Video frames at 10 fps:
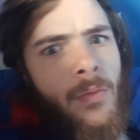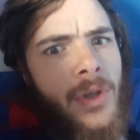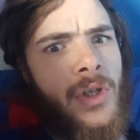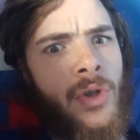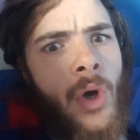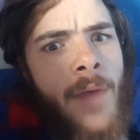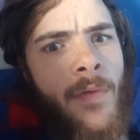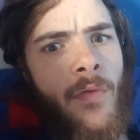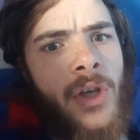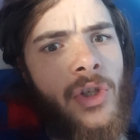which is not even
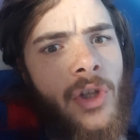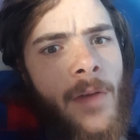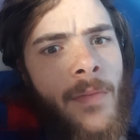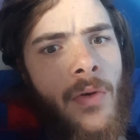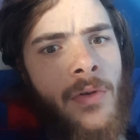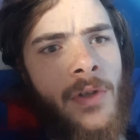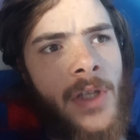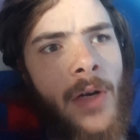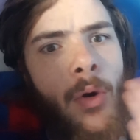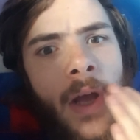racially abusing because
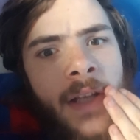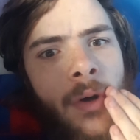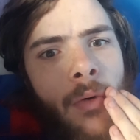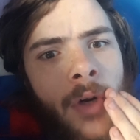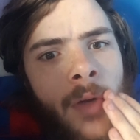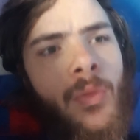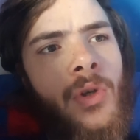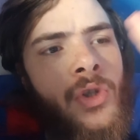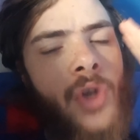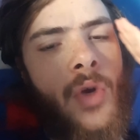all I told him was,
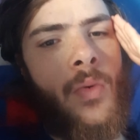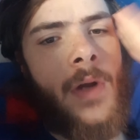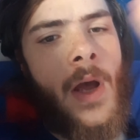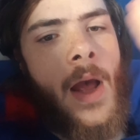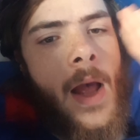dude,